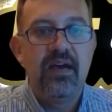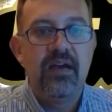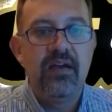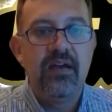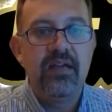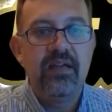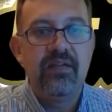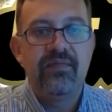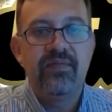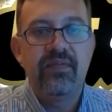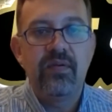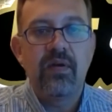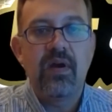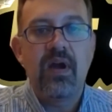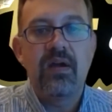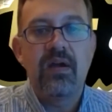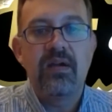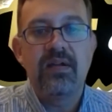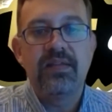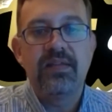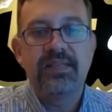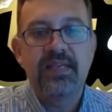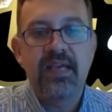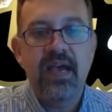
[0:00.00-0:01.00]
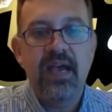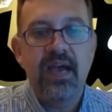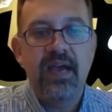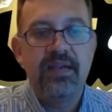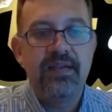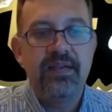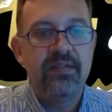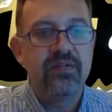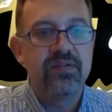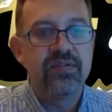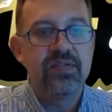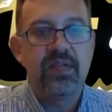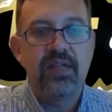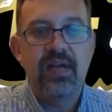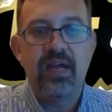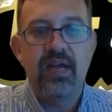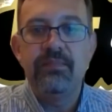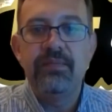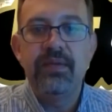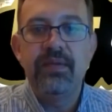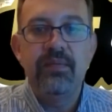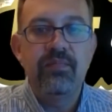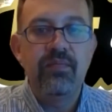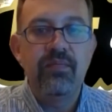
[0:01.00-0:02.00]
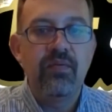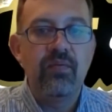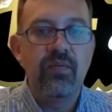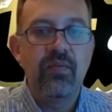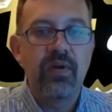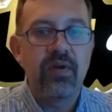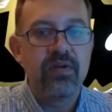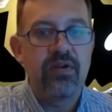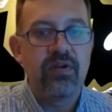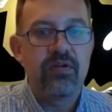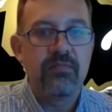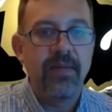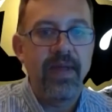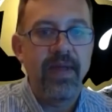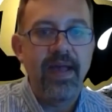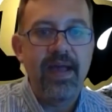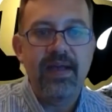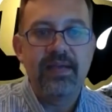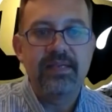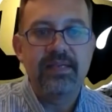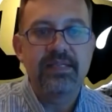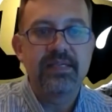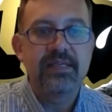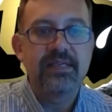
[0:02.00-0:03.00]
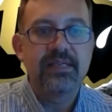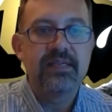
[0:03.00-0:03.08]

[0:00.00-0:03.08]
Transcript: If you are outside and there's a lot of people, wear your masks.